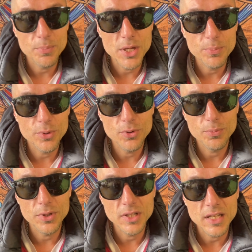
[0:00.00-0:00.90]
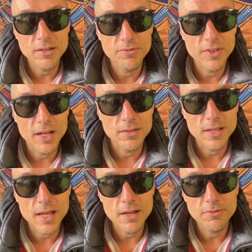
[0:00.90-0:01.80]
people believe that
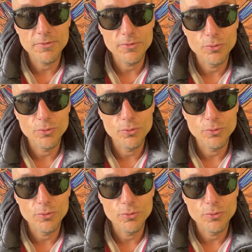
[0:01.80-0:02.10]
they've